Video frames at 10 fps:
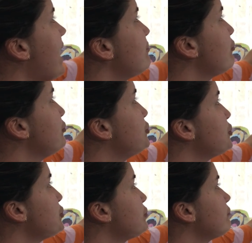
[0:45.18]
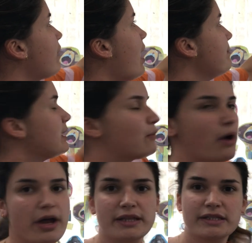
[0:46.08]
and produce rhyming
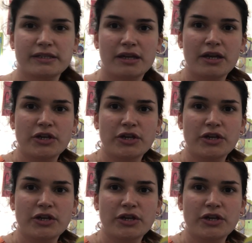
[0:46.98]
words.